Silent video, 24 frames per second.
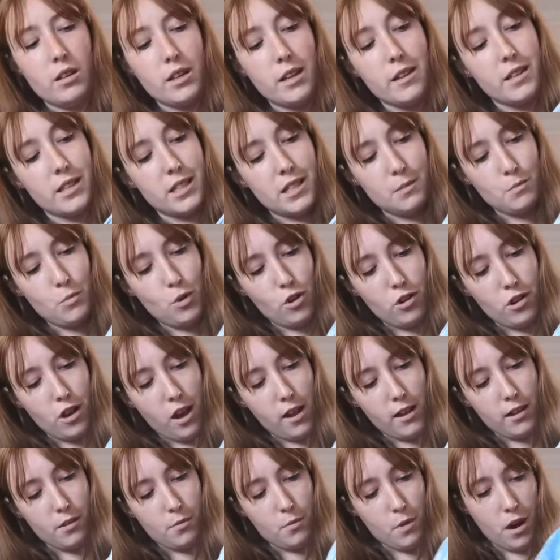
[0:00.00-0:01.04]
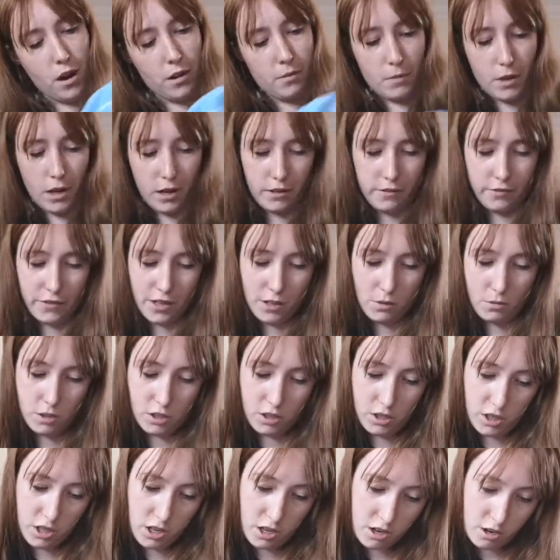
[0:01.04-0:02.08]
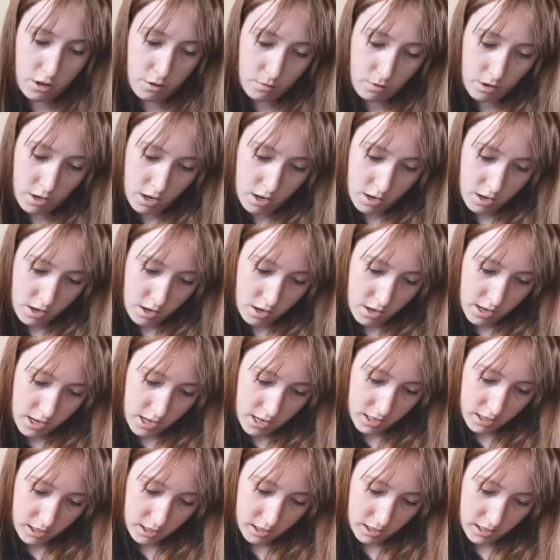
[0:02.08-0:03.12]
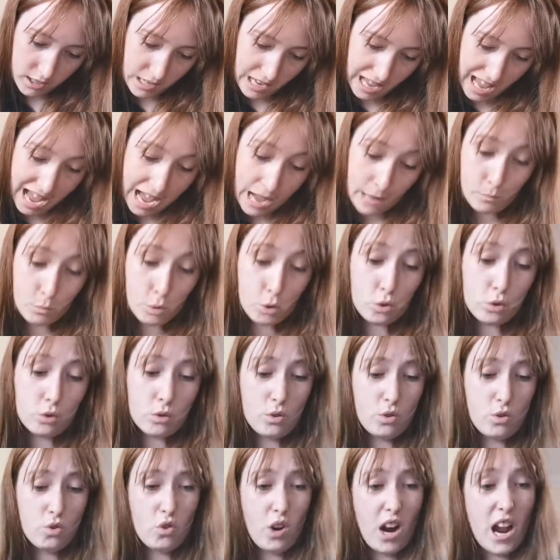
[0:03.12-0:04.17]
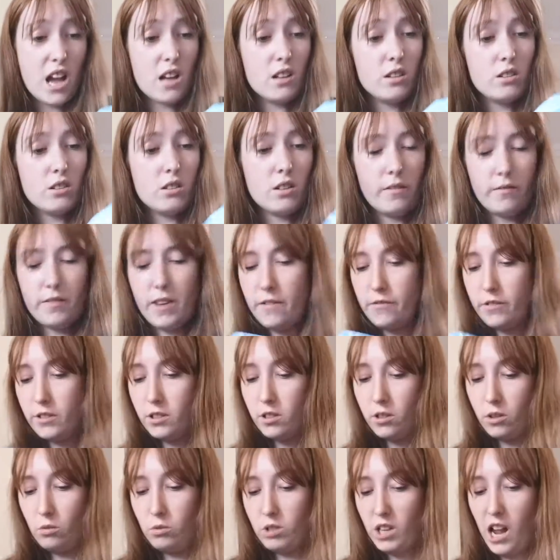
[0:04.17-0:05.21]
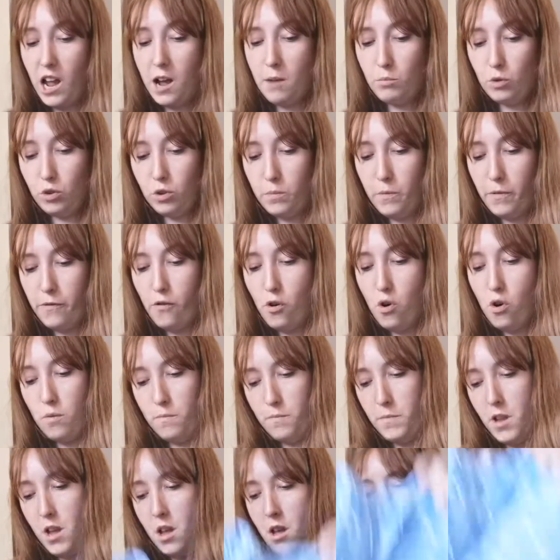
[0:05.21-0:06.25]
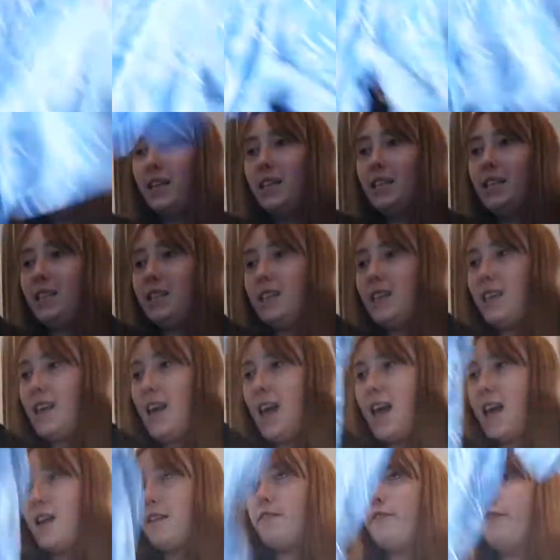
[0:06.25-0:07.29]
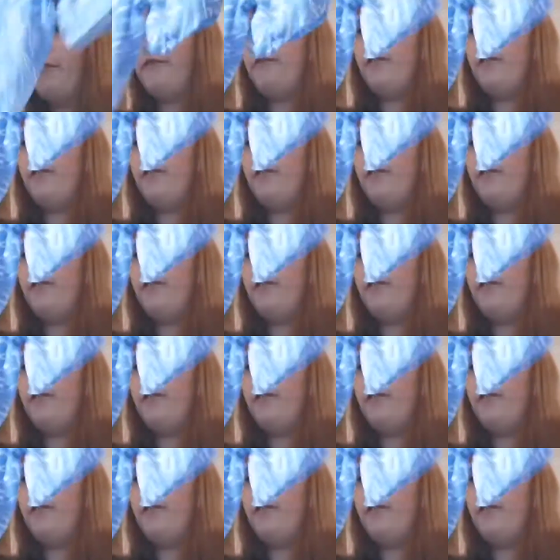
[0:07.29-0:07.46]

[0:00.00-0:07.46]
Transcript: and now this is more like what I'm kind of used to. It's Hamels dress. I've never sold a Hamels before. The 80s again,